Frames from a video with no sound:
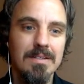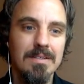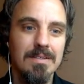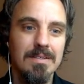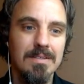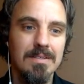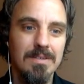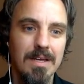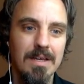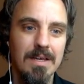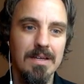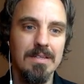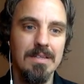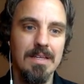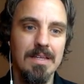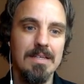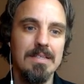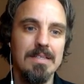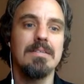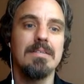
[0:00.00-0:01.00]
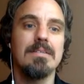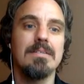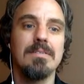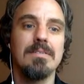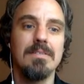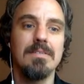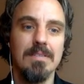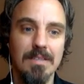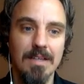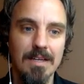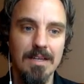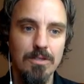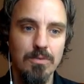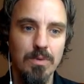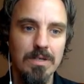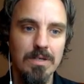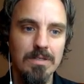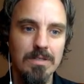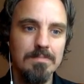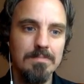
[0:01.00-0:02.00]
Okay, and then the 9th
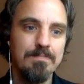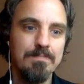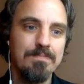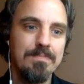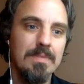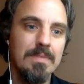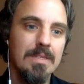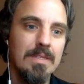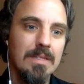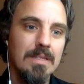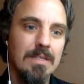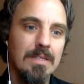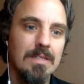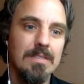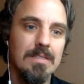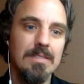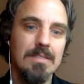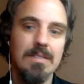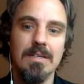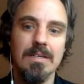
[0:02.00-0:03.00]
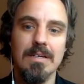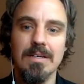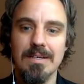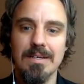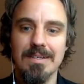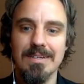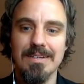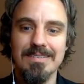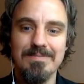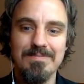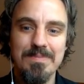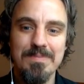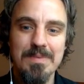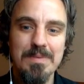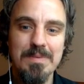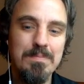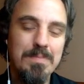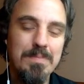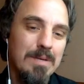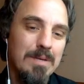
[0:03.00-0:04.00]
one is the
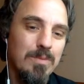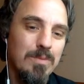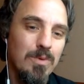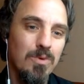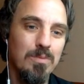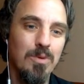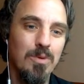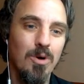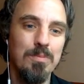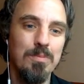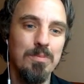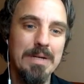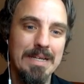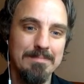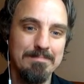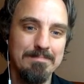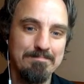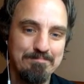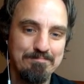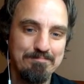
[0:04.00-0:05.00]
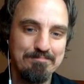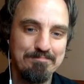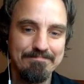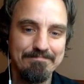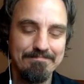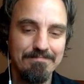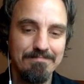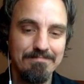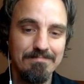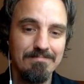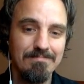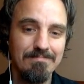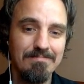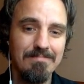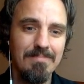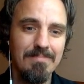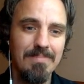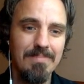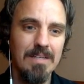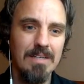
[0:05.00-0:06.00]
primo mobile.
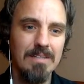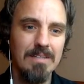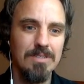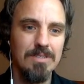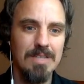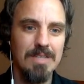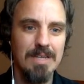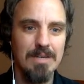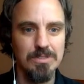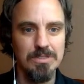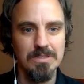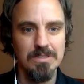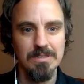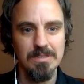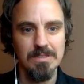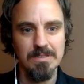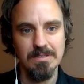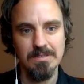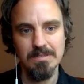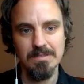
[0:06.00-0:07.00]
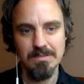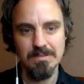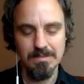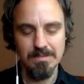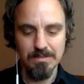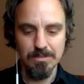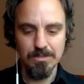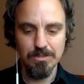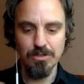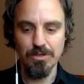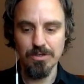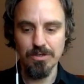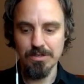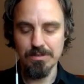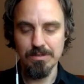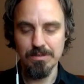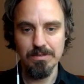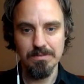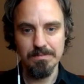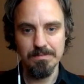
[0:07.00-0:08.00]
So that was the
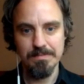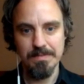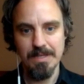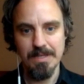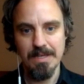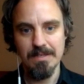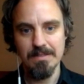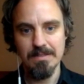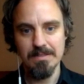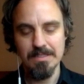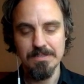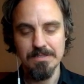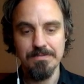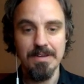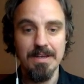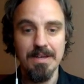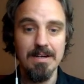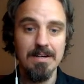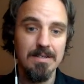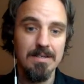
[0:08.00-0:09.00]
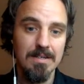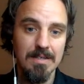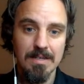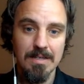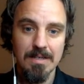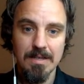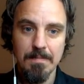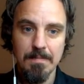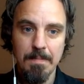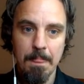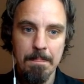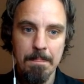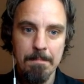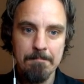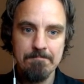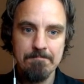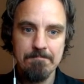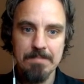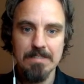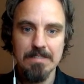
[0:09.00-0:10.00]
circle, the sphere.
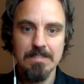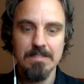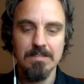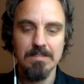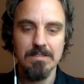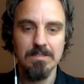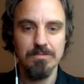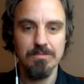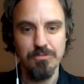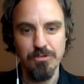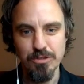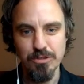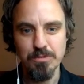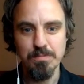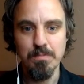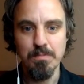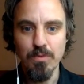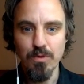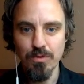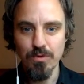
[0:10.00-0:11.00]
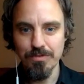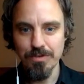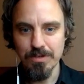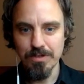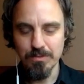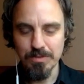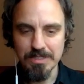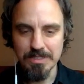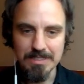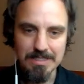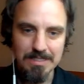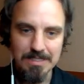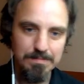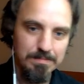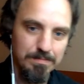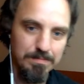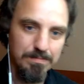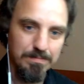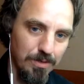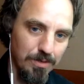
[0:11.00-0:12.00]
That's the first mover, which is
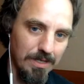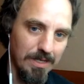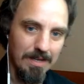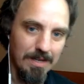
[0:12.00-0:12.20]
putting